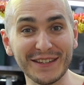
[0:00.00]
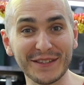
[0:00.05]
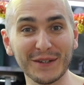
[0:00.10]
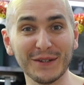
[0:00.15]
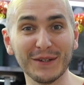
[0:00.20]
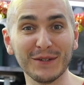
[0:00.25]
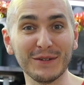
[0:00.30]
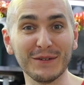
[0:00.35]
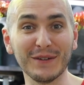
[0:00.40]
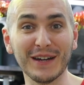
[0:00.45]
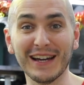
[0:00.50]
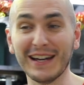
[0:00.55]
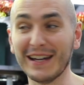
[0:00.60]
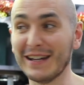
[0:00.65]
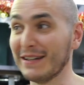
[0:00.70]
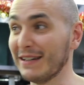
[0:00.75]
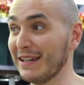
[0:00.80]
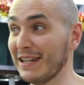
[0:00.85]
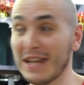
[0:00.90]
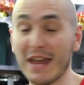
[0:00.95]
so
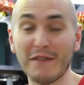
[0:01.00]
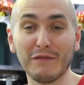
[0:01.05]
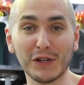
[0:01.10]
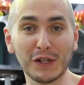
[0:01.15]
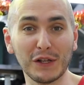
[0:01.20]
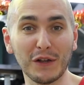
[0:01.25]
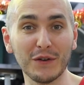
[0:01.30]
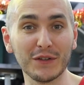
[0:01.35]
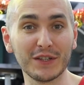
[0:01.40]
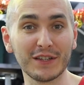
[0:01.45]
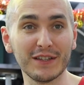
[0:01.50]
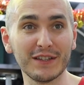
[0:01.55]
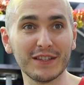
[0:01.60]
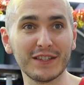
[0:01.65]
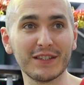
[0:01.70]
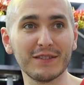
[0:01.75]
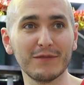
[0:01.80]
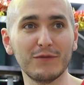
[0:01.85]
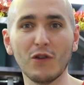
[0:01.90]
it never closes.